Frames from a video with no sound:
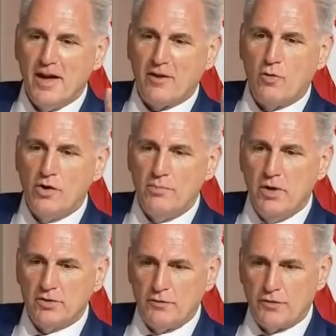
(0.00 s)
I quoted
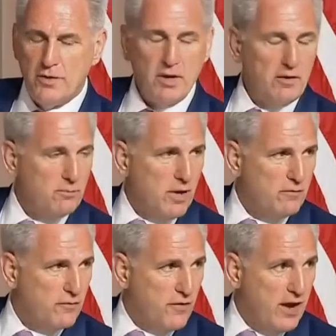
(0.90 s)
Milton Friedman, my
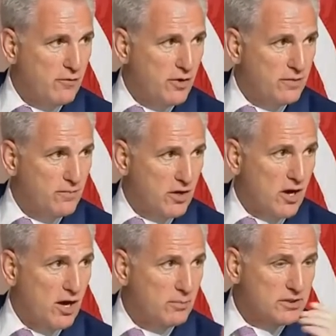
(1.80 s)
favorite
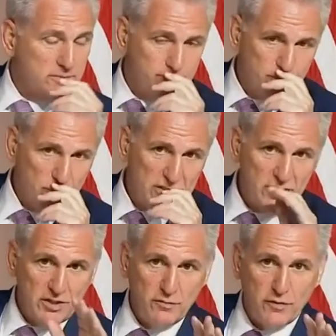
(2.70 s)
economist. He
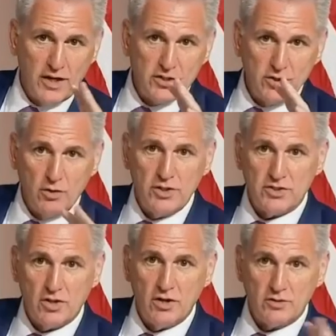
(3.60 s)
said inflation only
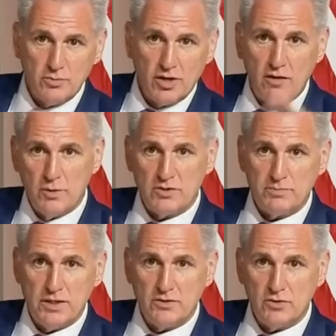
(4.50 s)
starts when government
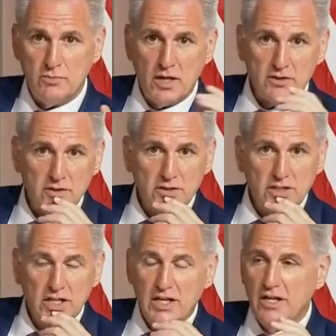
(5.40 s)
spends too much.
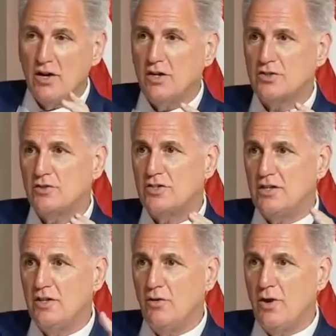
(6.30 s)
He also
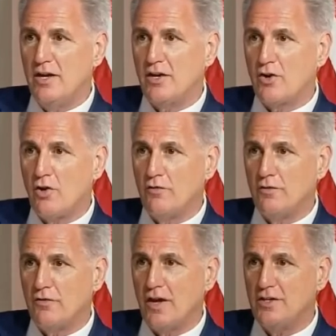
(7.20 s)
said the only way to
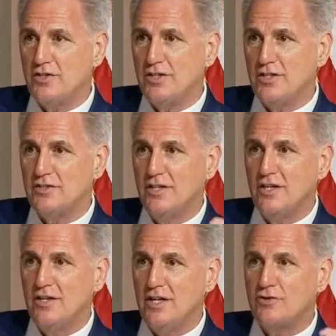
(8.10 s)
curb inflation is
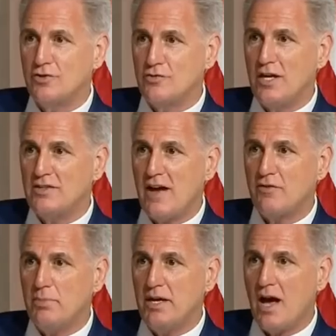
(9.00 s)
the interest rates
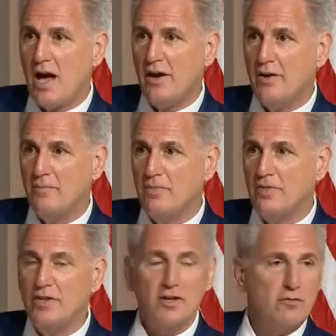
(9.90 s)
have to be higher
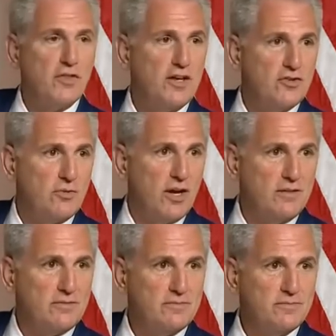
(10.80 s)
than the inflation
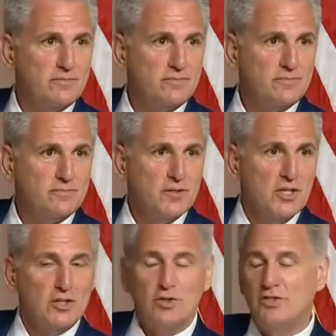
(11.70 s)

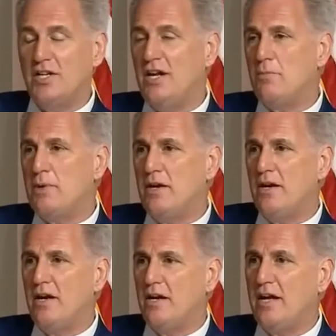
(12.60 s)
rate. So as an
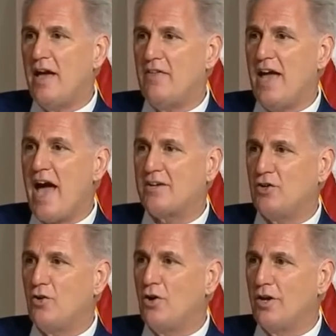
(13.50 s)
independent entity, had they
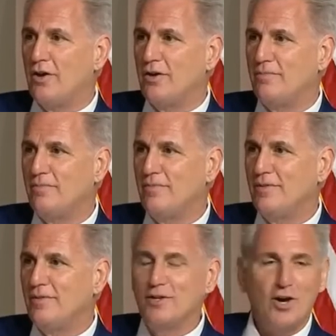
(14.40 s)
acted earlier
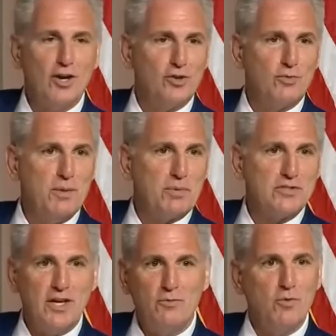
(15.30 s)
and gone to
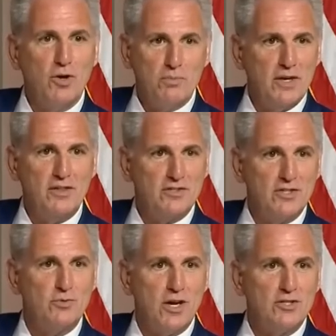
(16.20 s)
3%, we wouldn't be in the
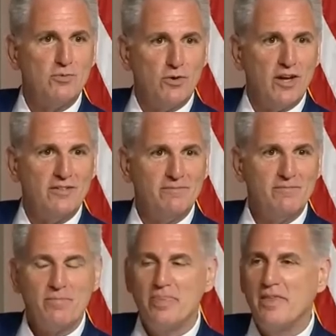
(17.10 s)
situation we're
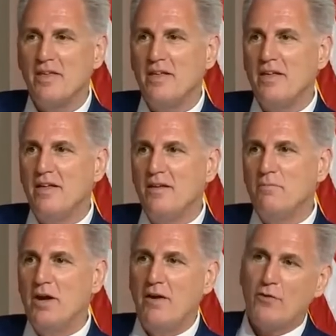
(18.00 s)
in.
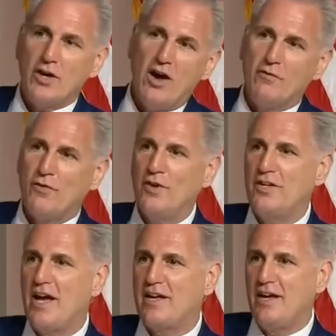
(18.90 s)
But have we gone for
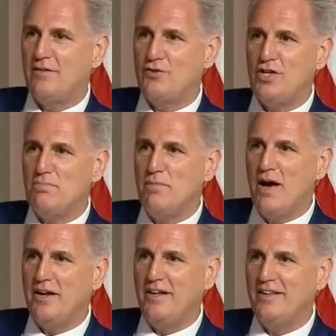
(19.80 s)
a decade of cheap
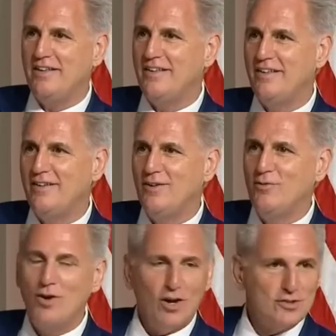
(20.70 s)
money,
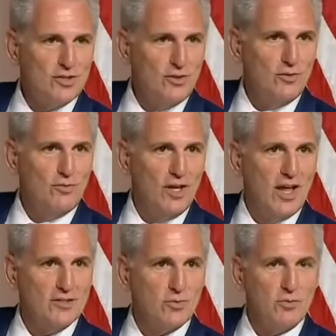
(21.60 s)
we also
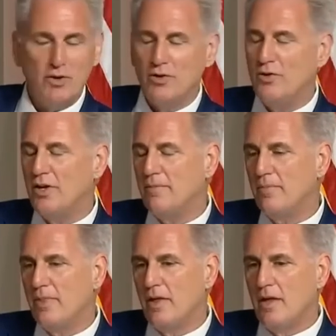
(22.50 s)
realize what we are doing.
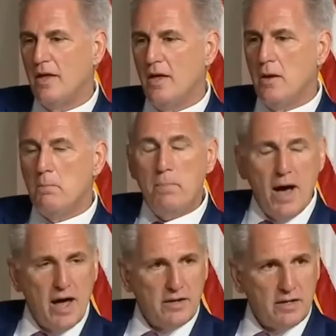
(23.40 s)

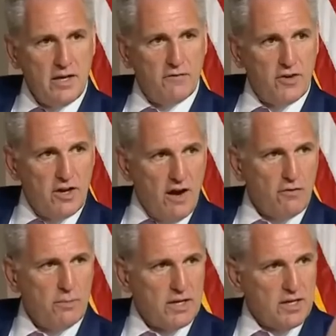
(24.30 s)
But if
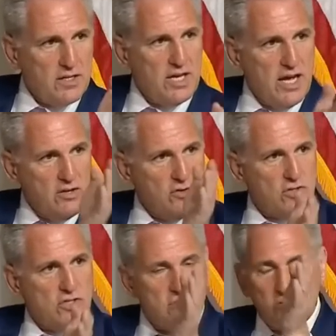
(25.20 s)
government
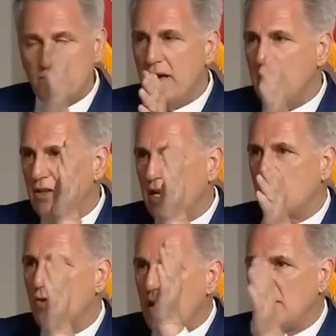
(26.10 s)
continues to spend, they
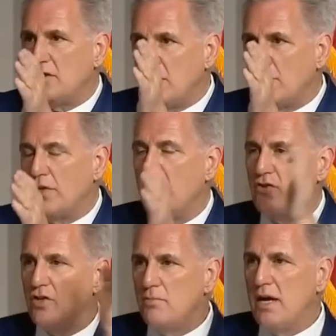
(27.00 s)
create the
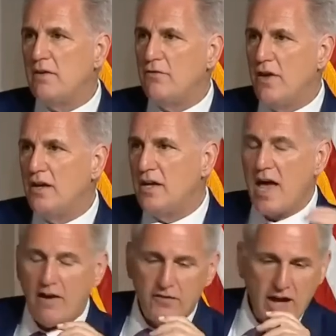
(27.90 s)
inflation to make Fed
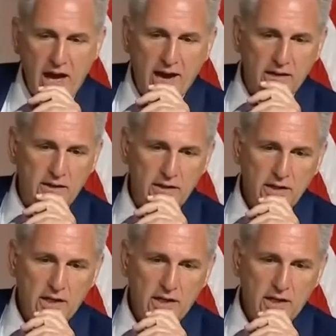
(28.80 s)
to have to act.